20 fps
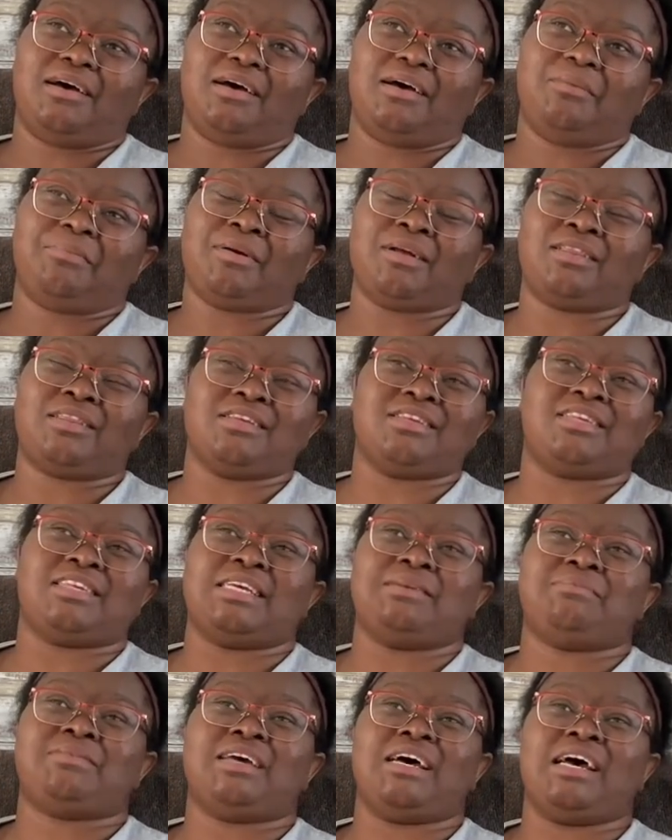But at the
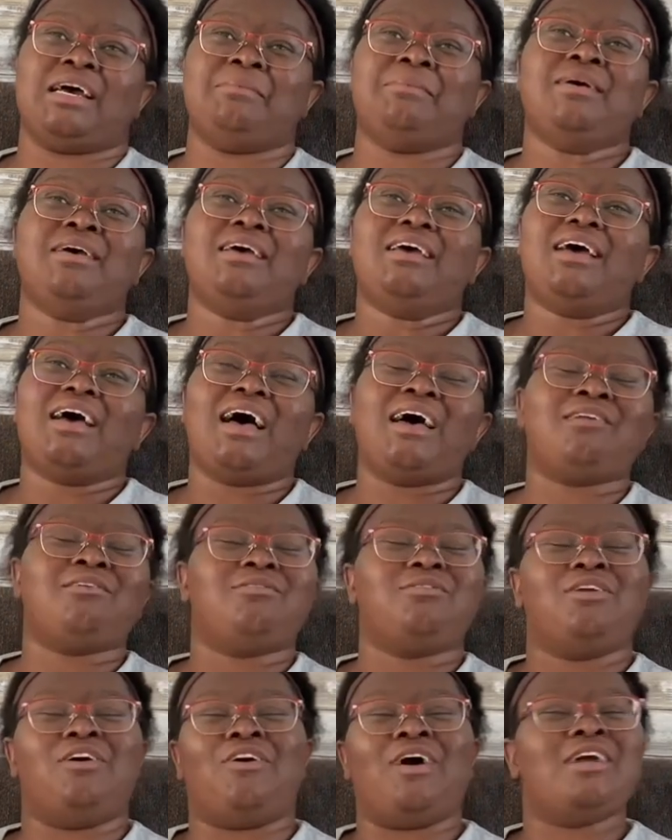same time, I don't
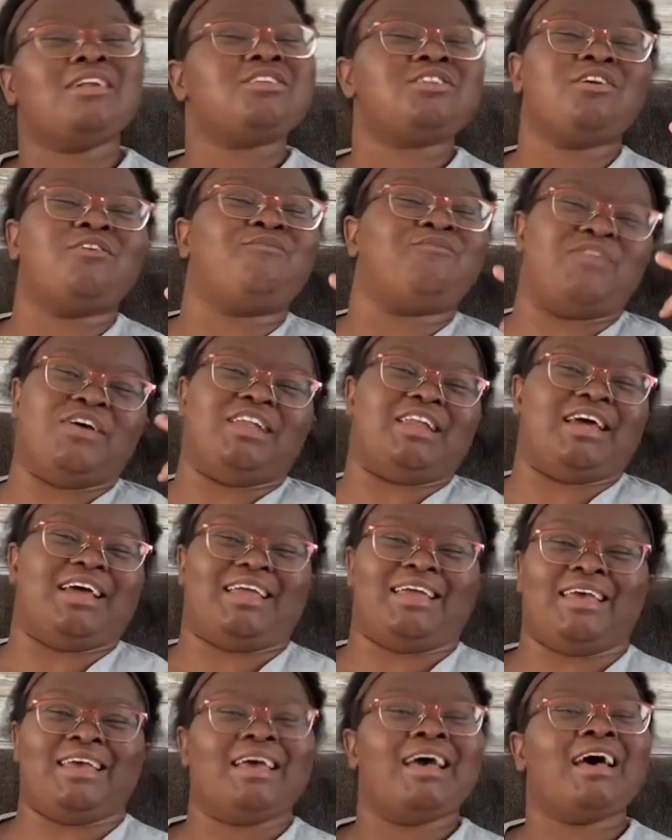know. I just don't feel like
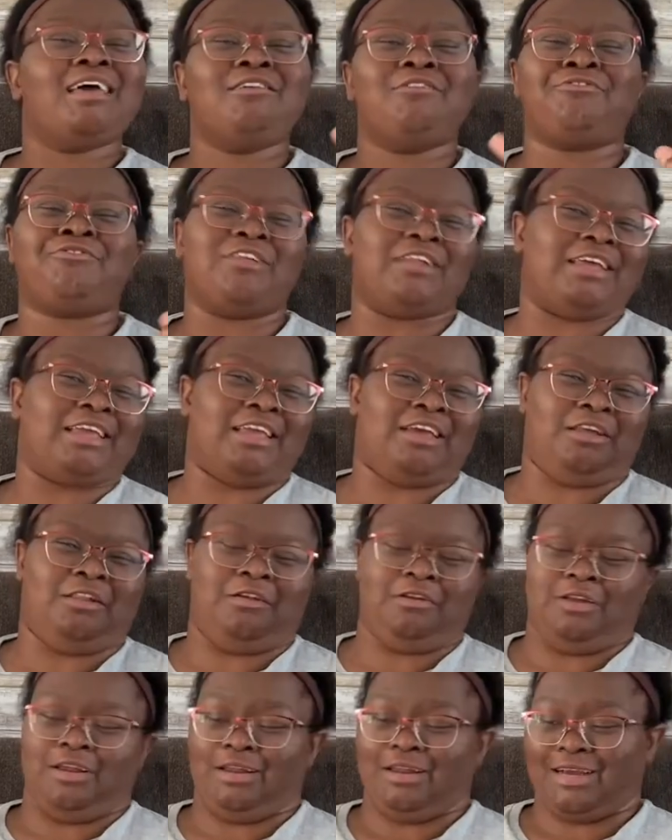it. I don't feel like
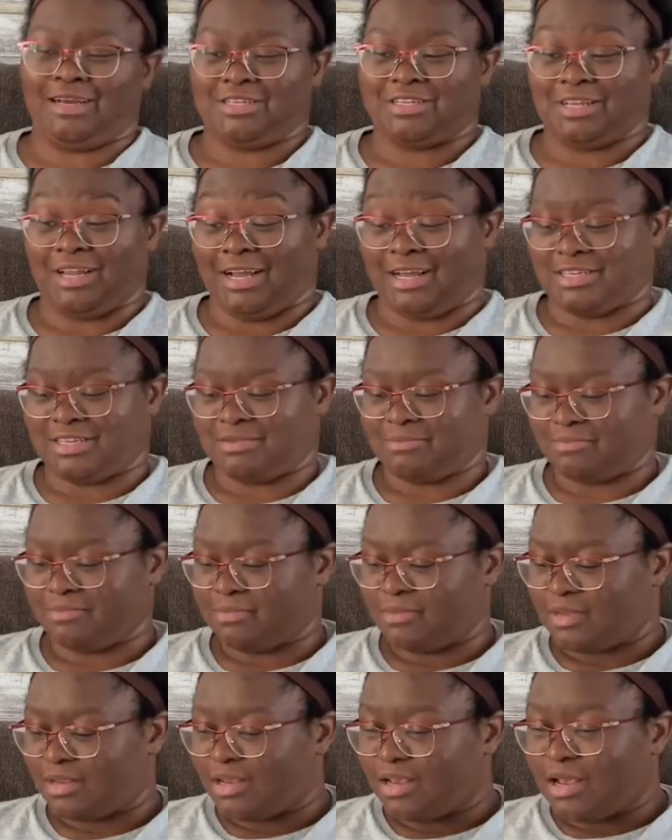including Next Class.
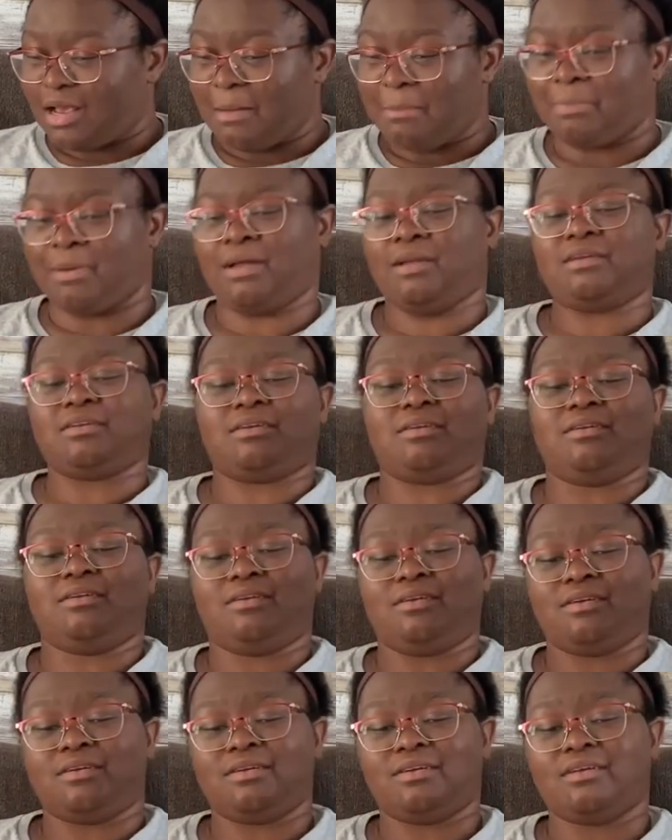But
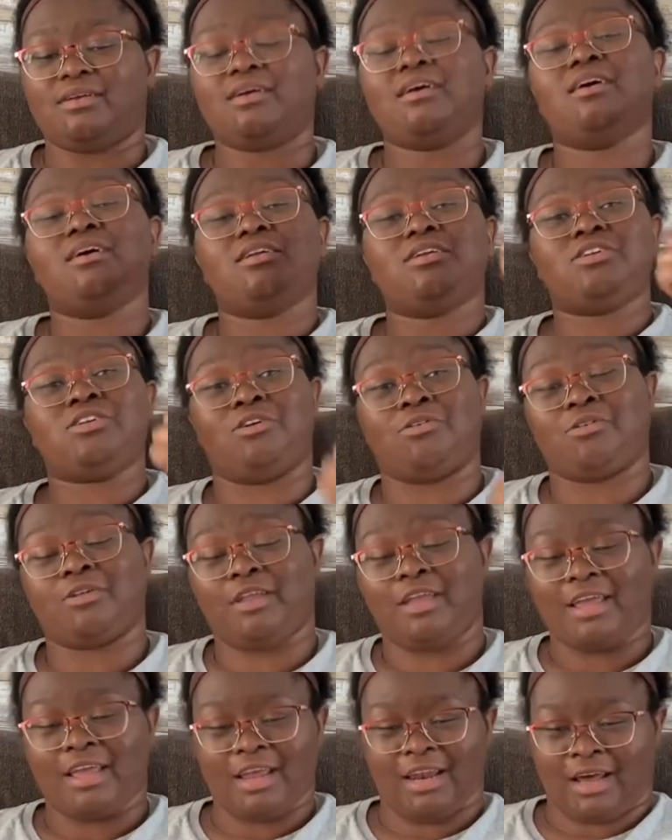
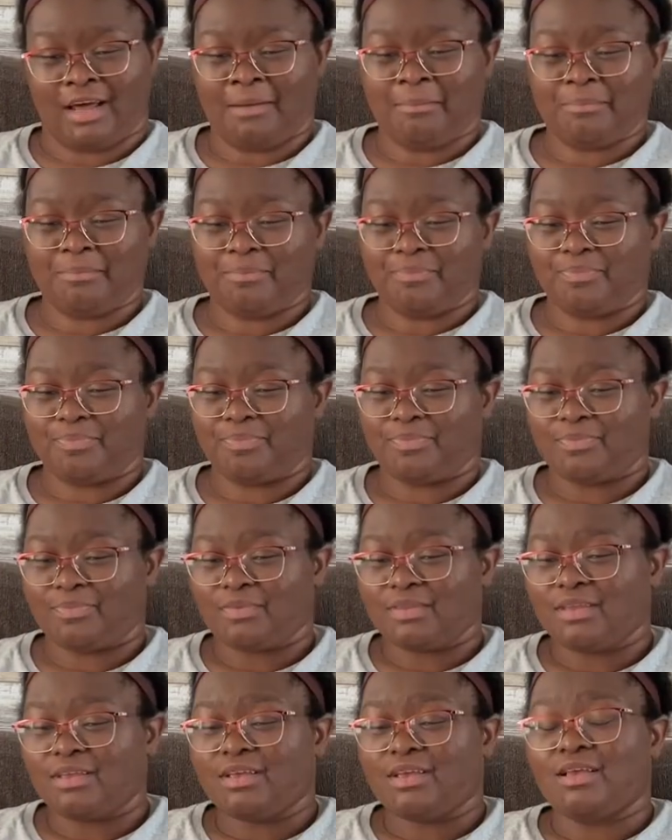totaling it up,
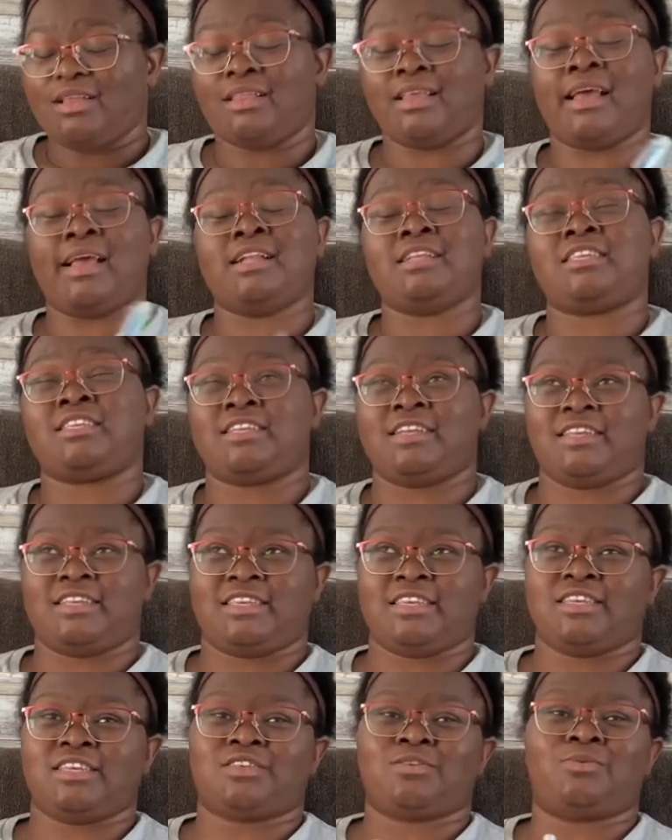the
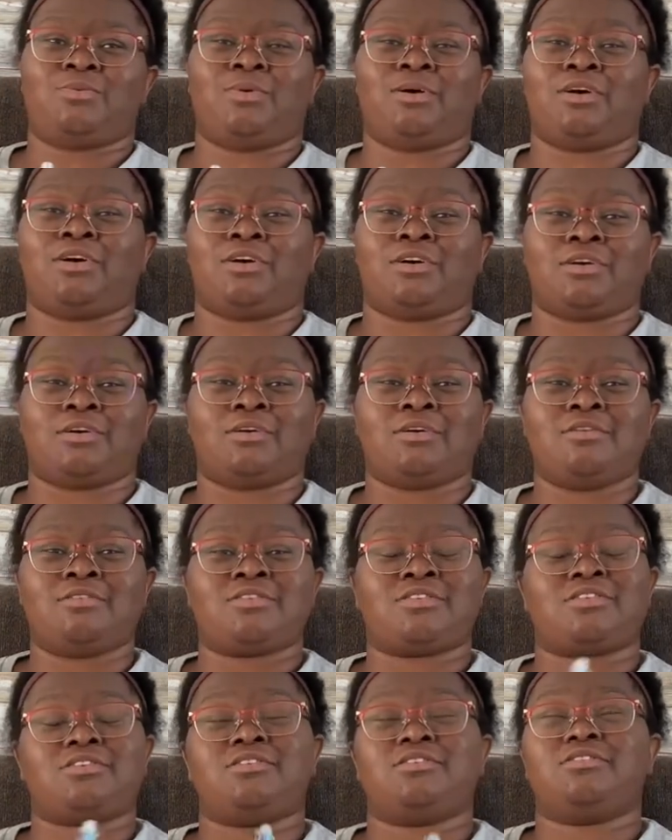instances where
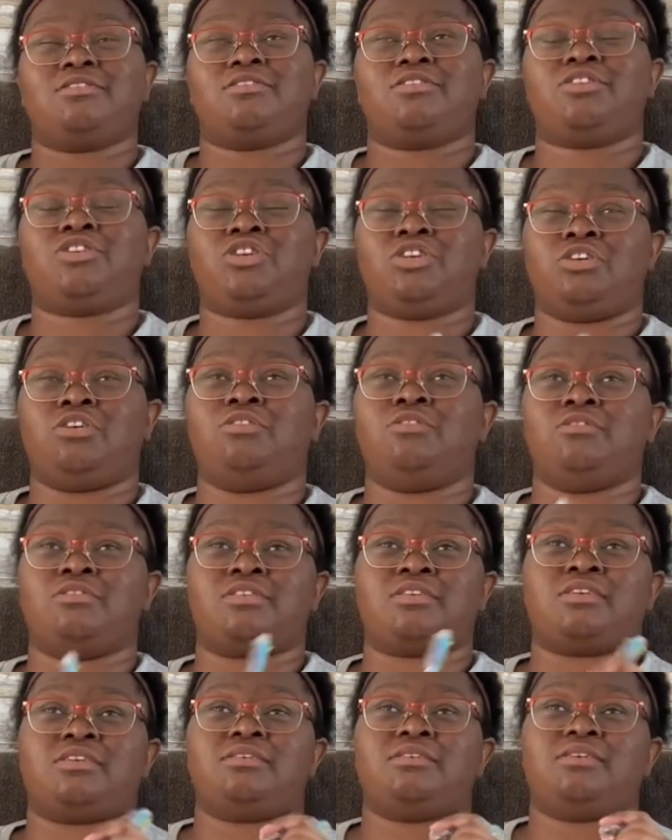girls chose
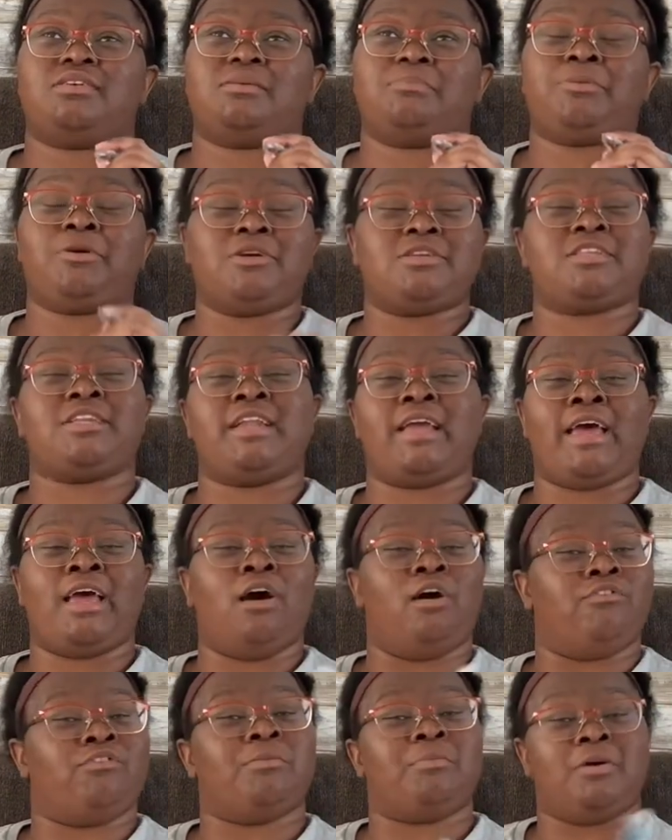person A
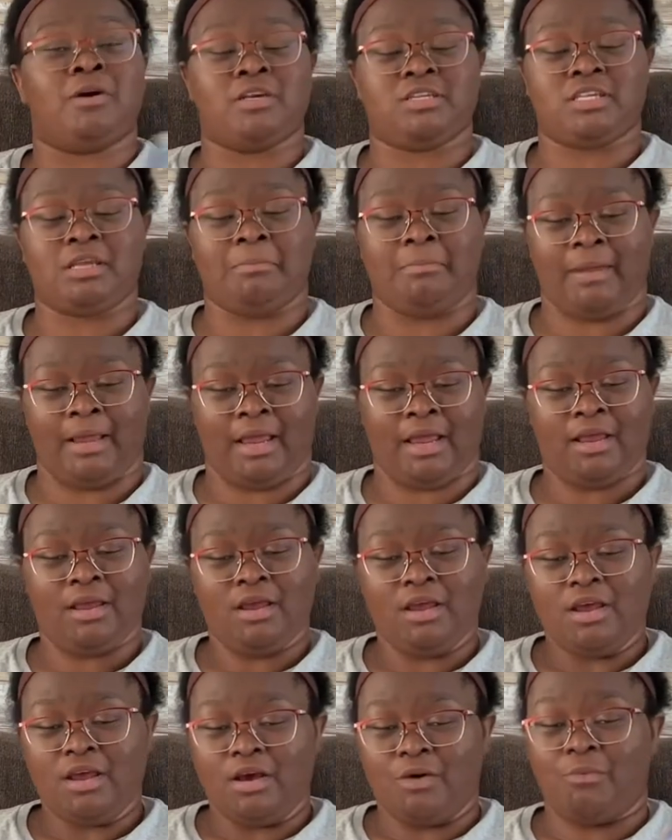over person B
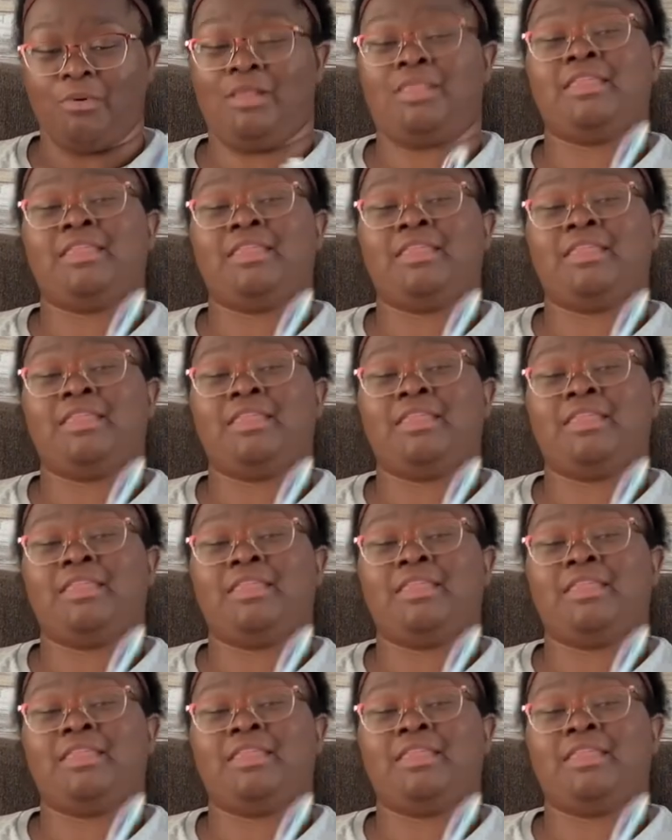with